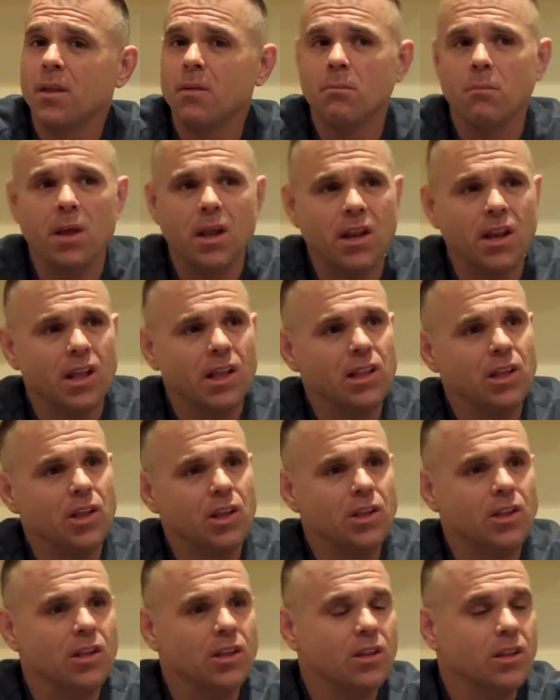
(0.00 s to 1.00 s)
Meaning, the,
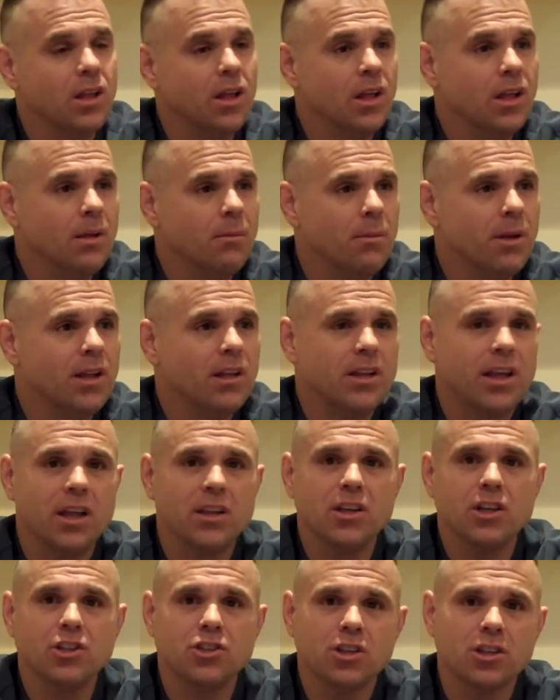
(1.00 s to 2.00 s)
the I mean, can
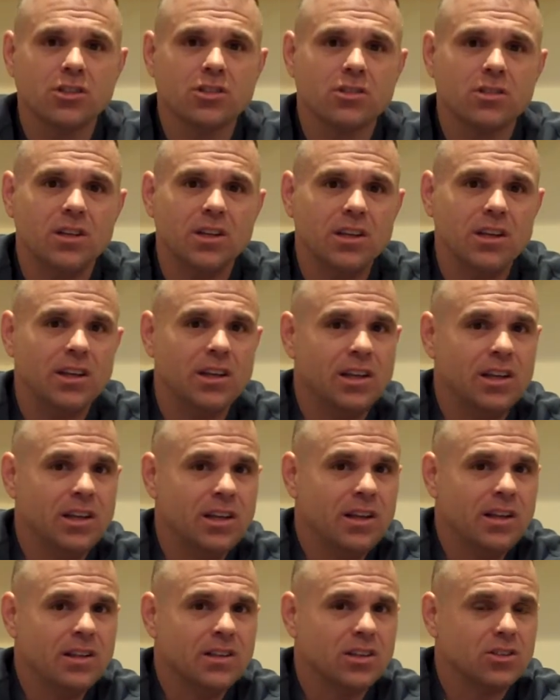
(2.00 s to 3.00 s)
you just, it, it,
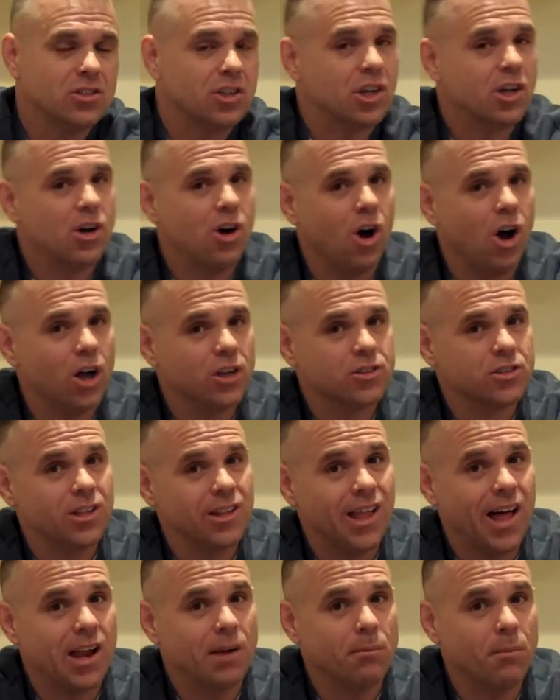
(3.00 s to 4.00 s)
does it cost a
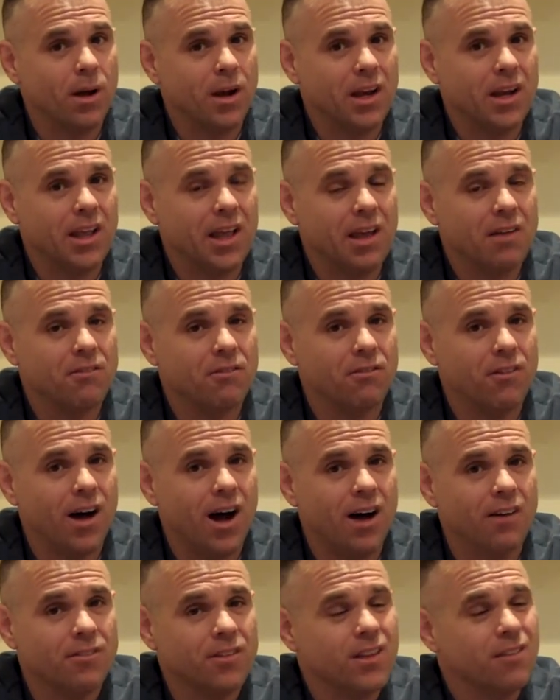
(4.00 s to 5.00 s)
lot of money to get involved?